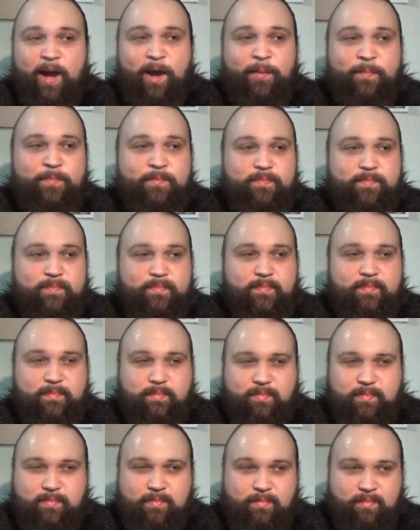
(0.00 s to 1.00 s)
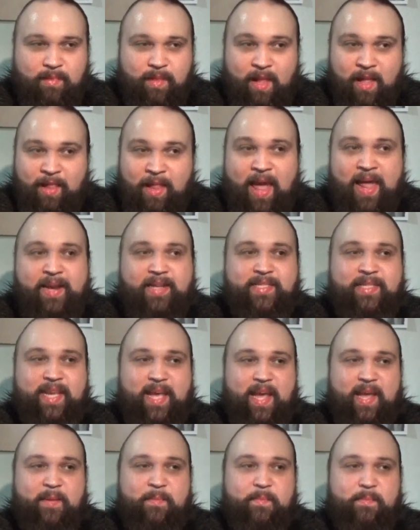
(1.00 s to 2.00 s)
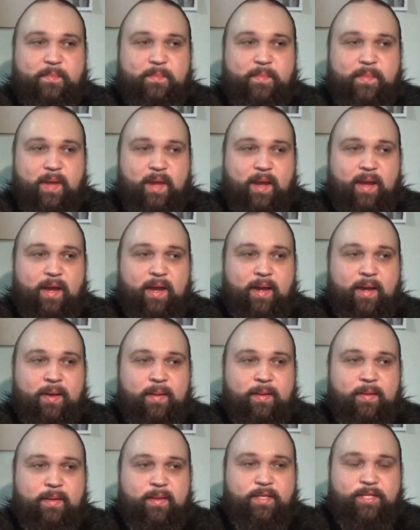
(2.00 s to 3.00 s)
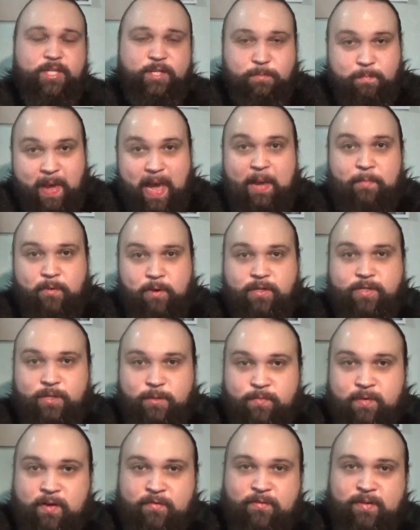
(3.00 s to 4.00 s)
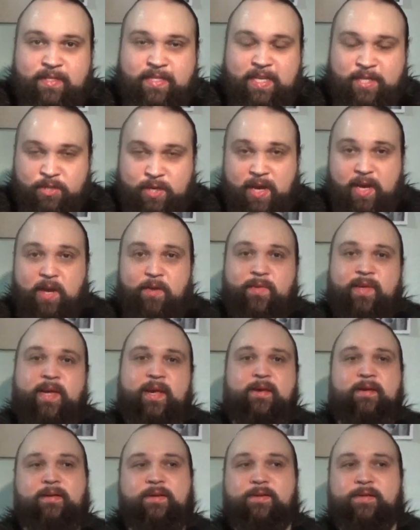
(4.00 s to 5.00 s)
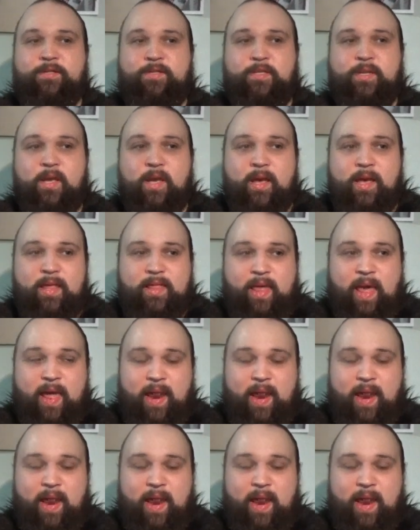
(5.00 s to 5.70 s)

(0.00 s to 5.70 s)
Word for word: Um, a lot of the time, uh, just my personal preference. I'll try to go with characters